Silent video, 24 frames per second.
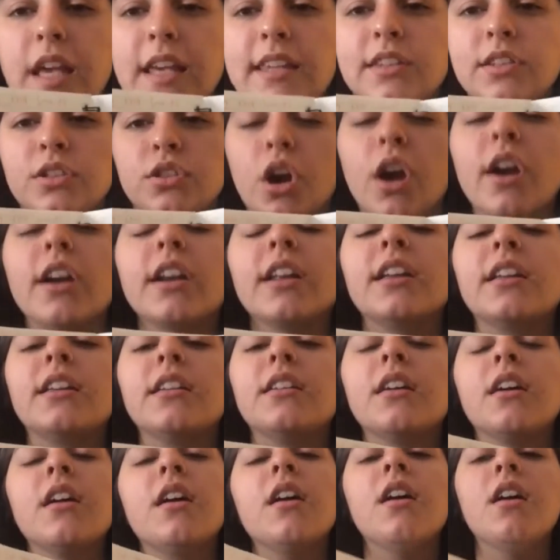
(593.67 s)
I
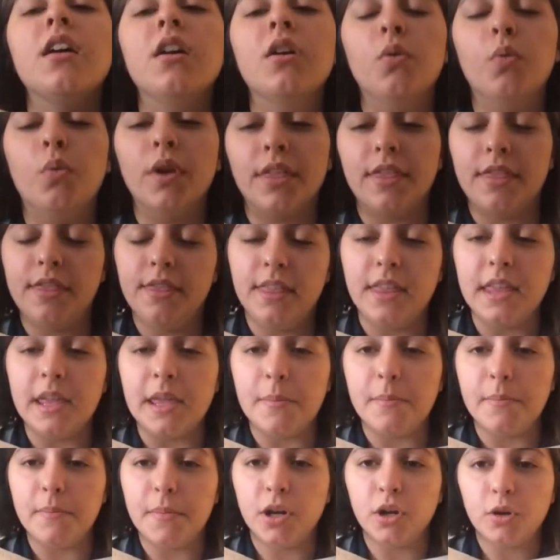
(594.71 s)
started with
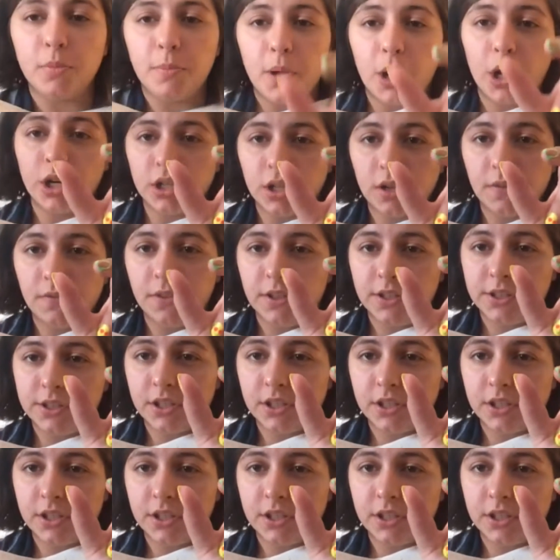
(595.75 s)
the middle part of the